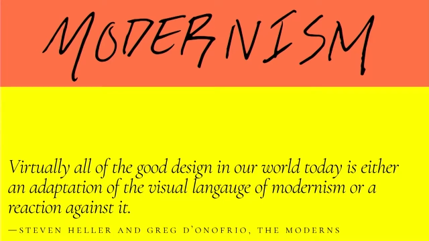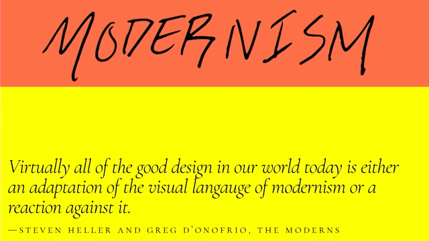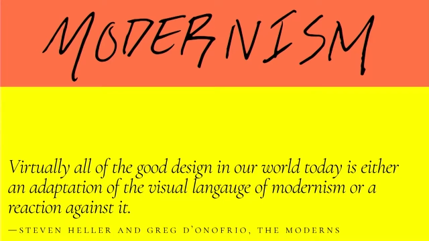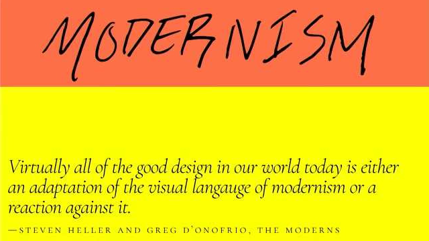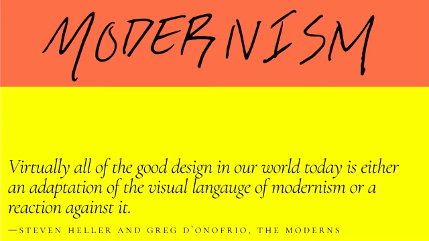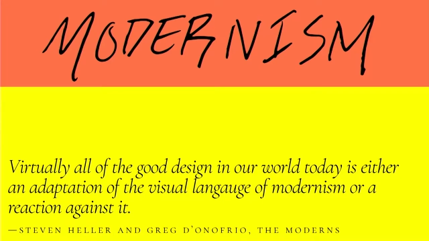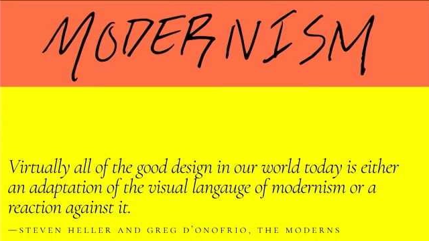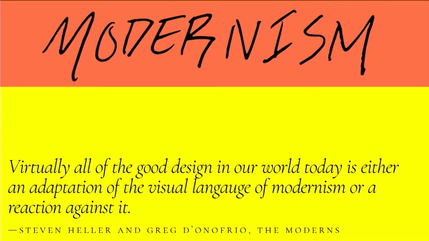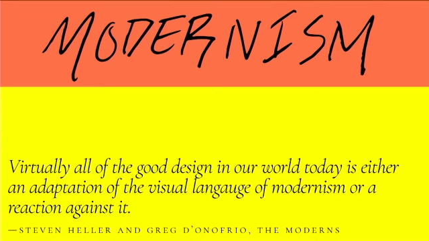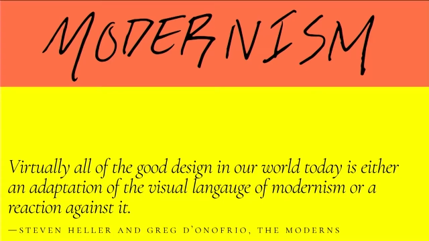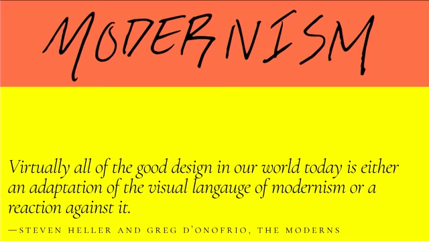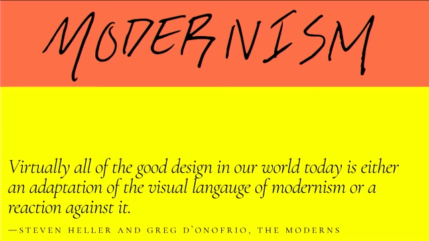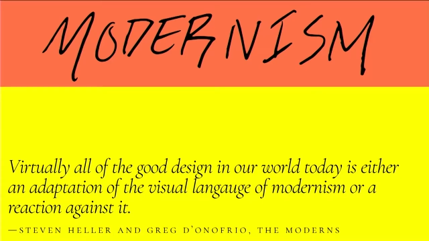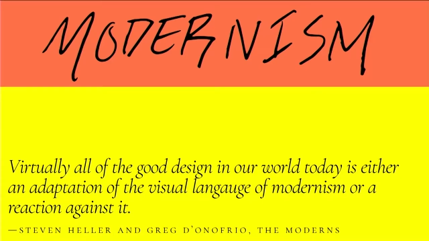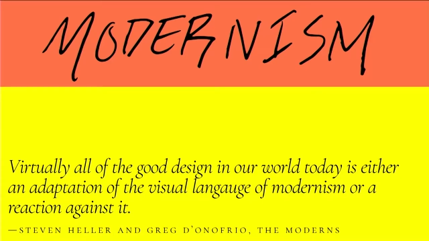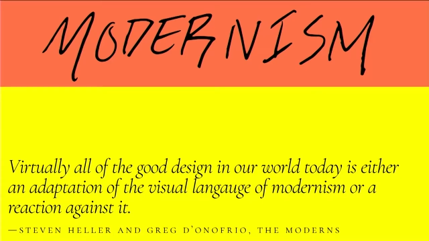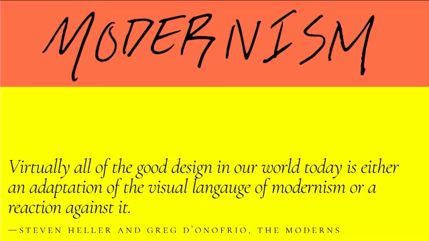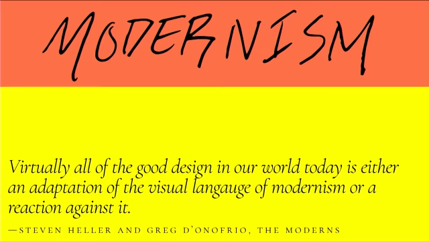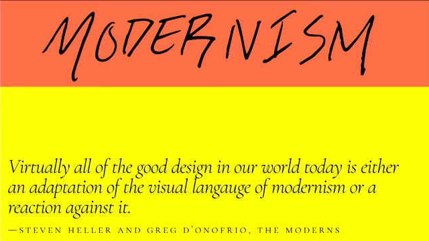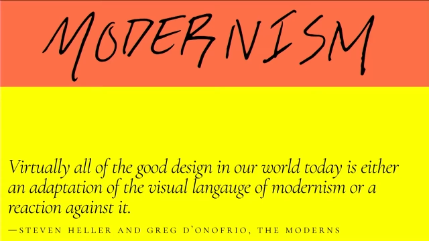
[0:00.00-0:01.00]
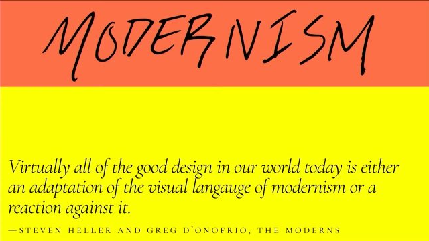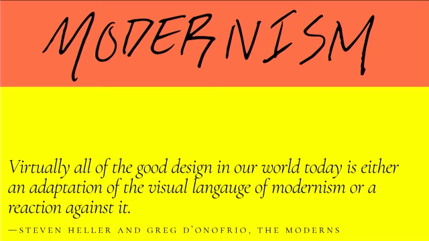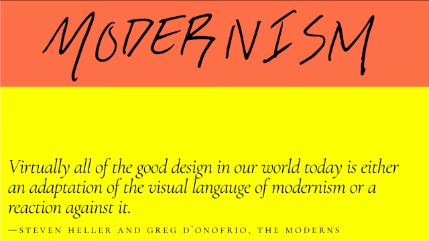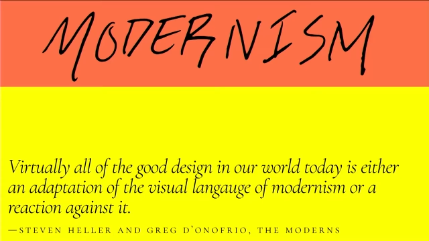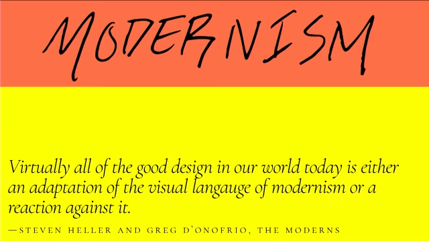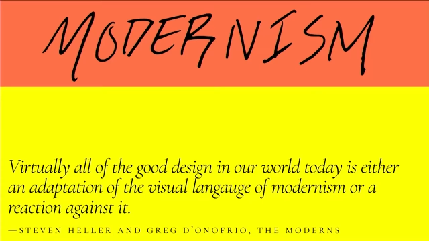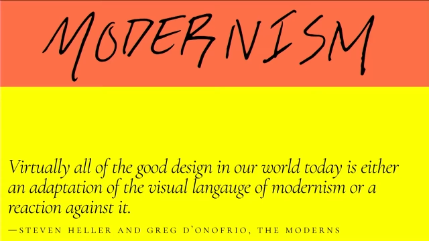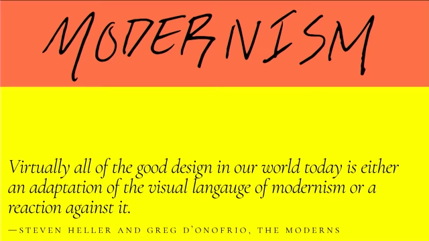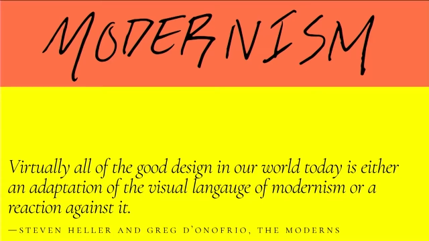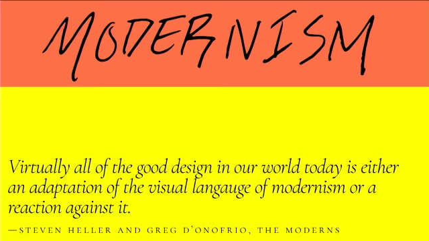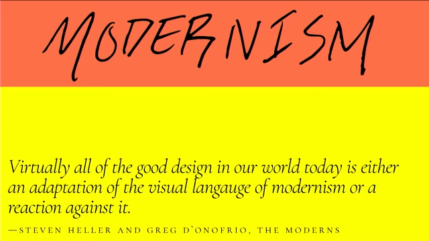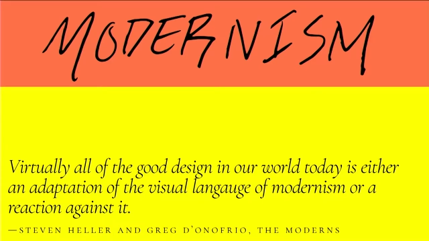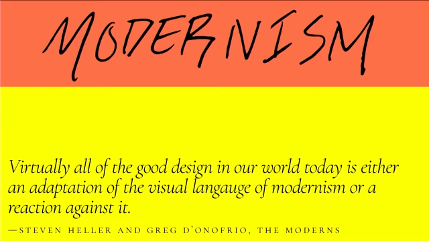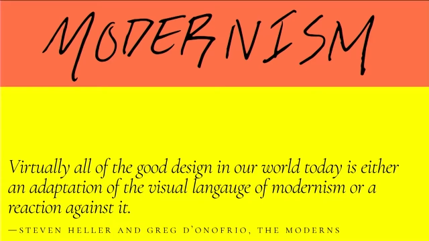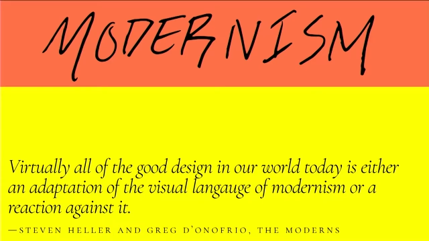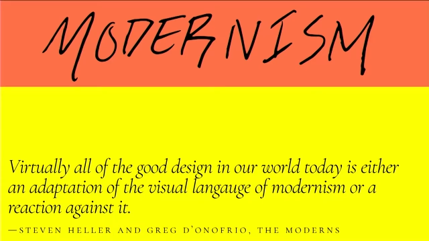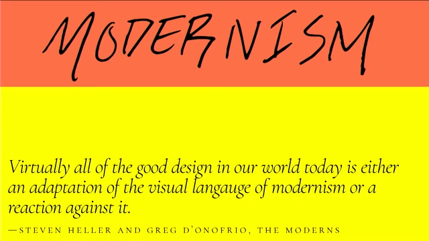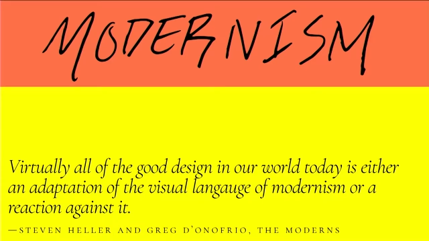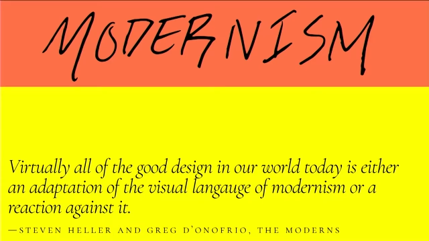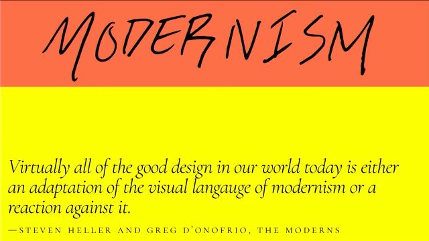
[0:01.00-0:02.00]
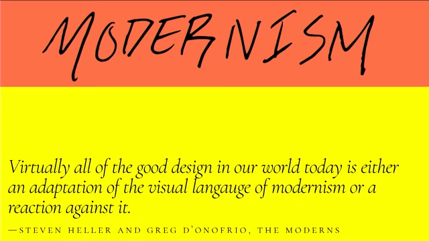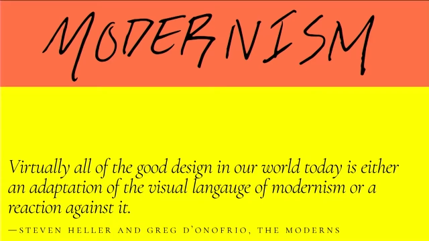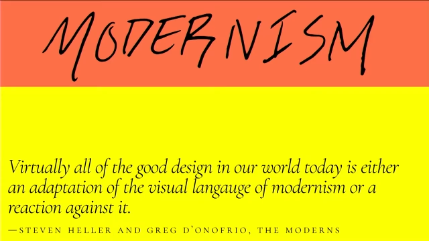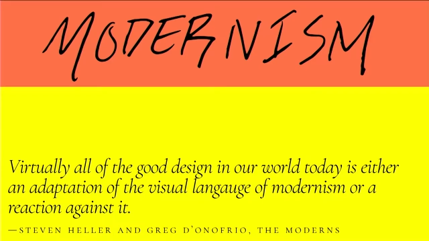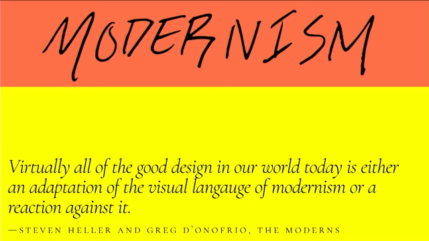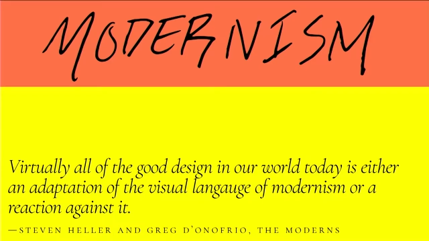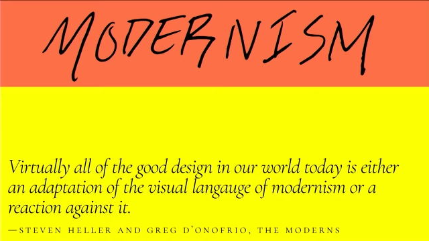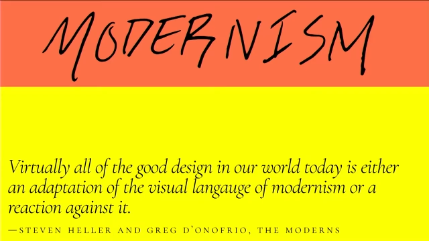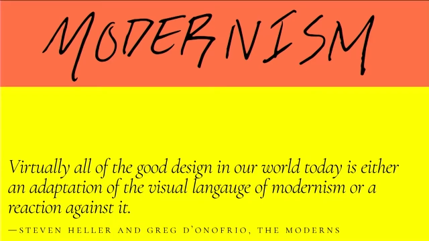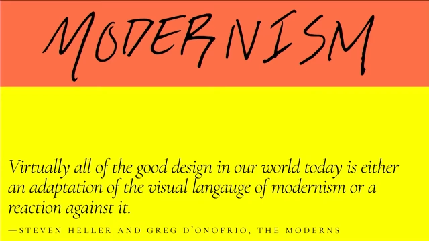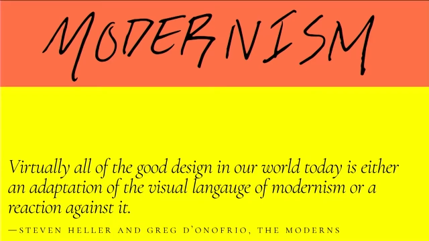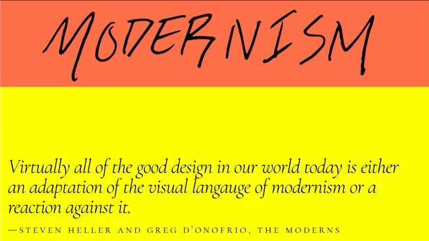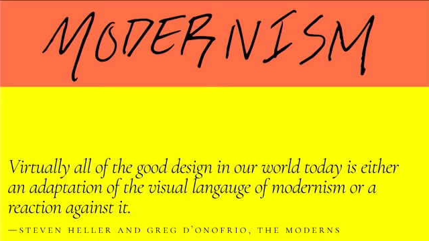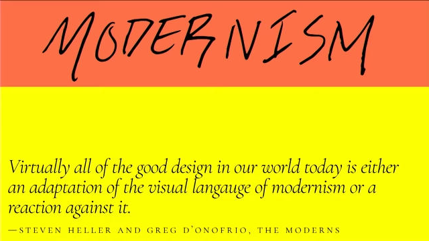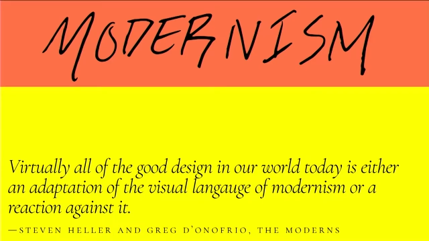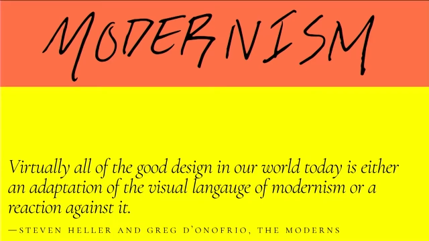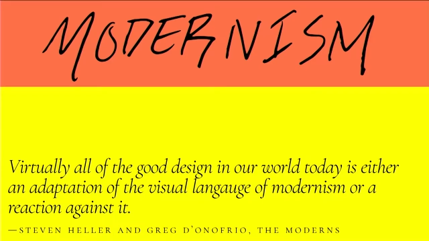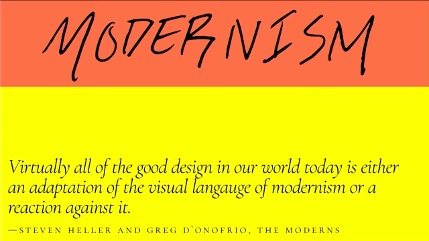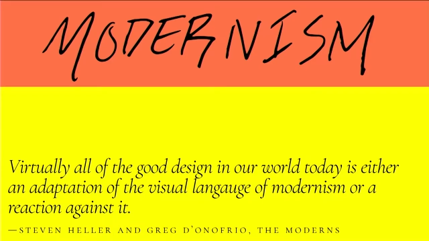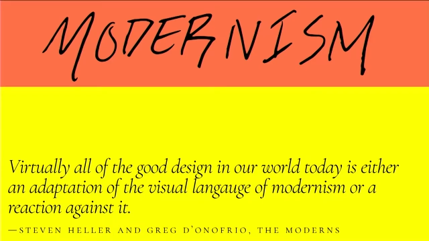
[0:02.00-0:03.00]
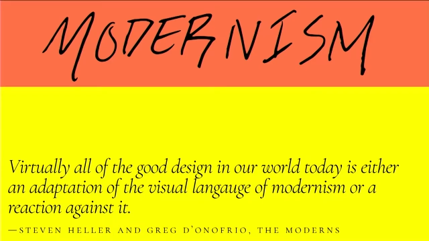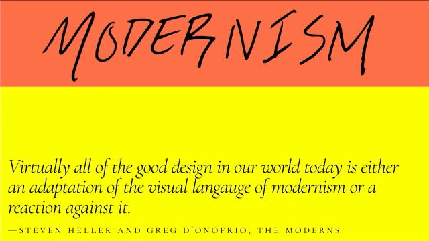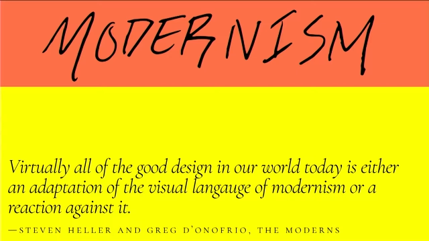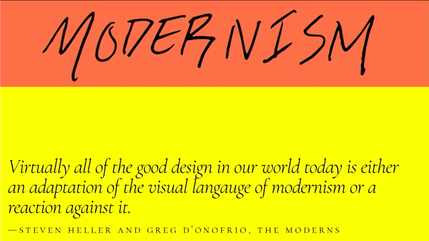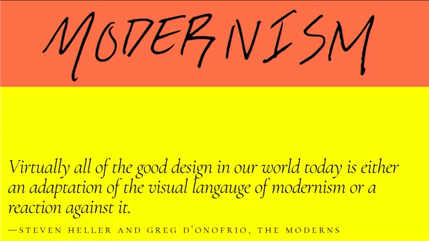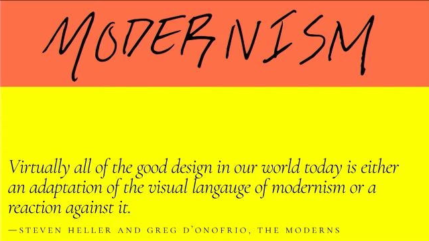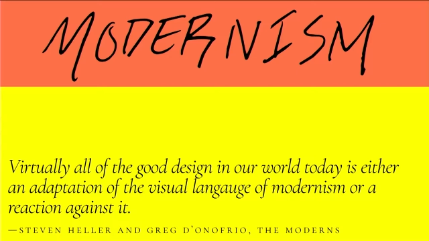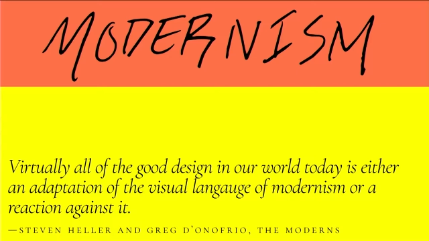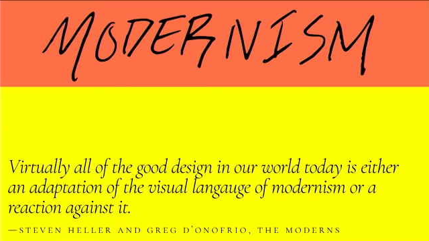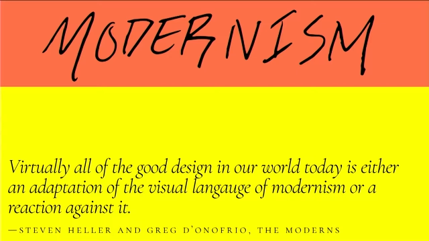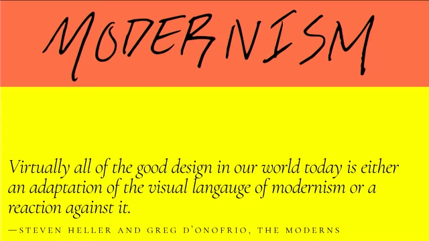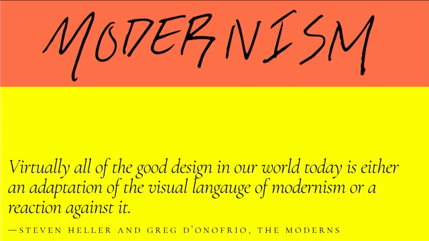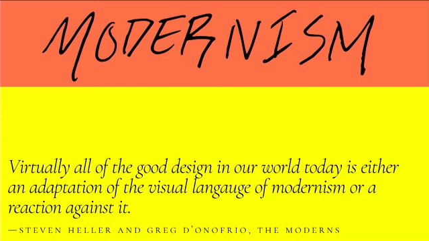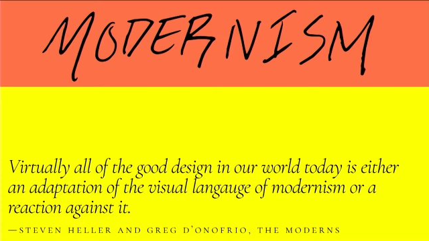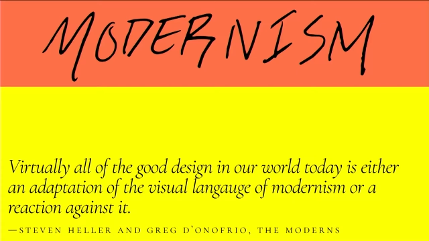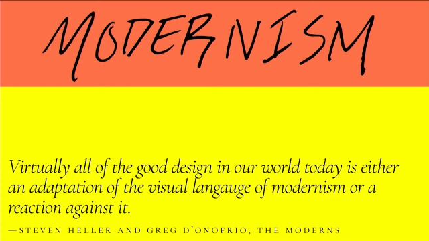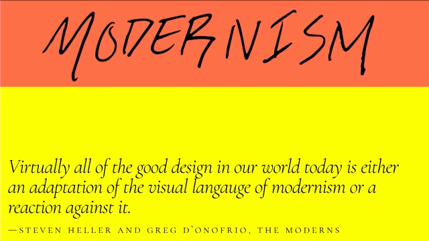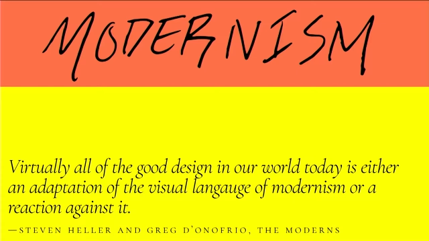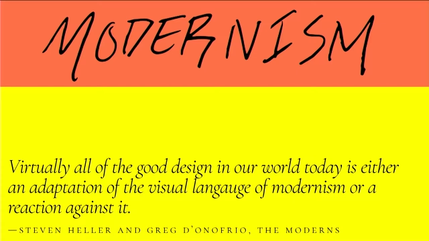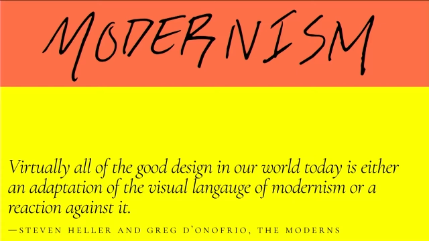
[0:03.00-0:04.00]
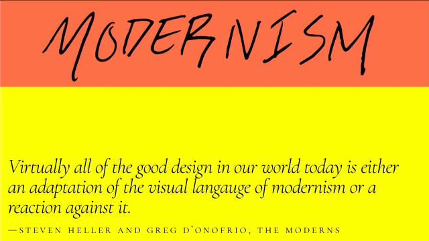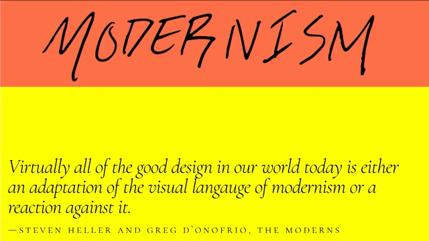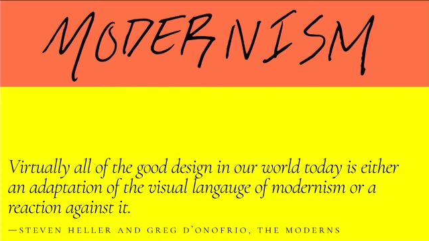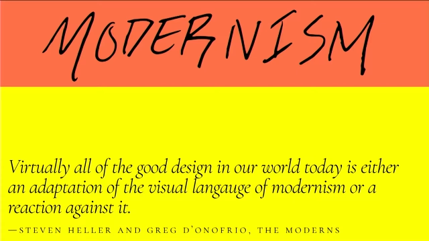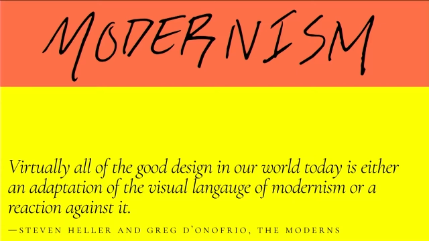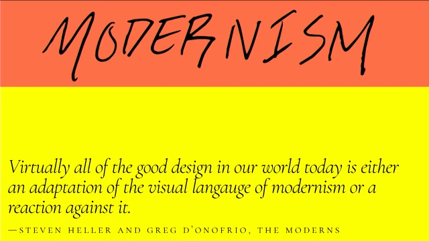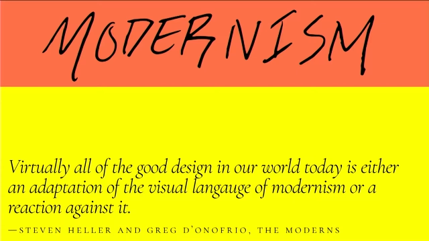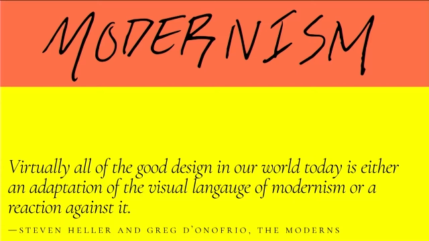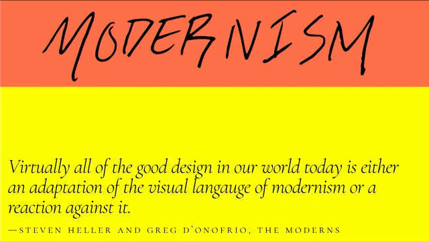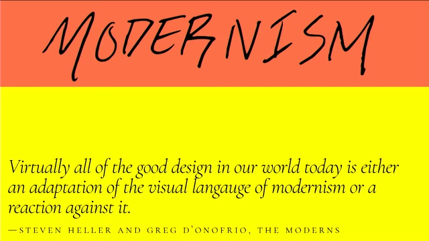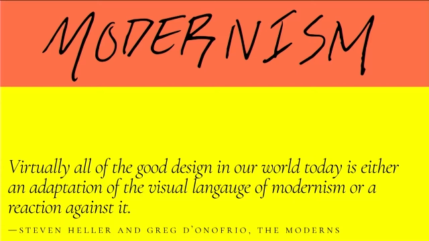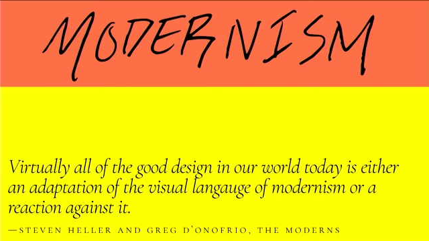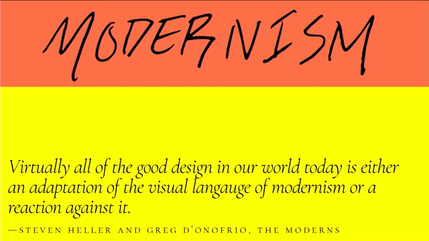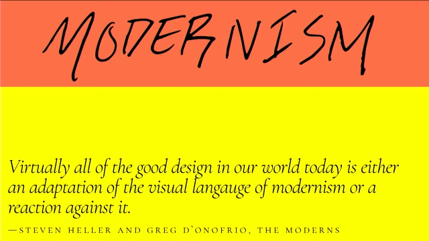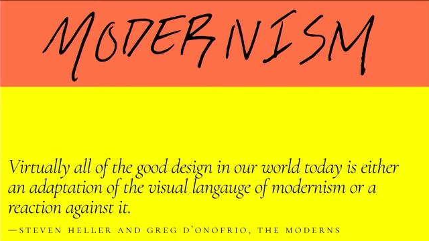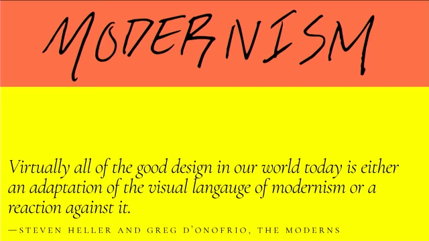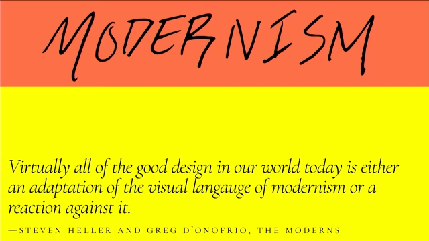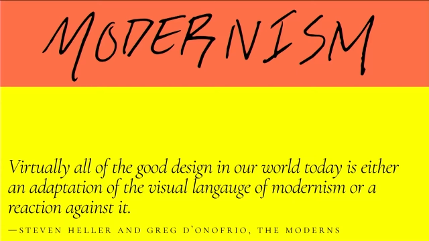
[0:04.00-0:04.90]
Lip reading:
[unreadable: no face in view]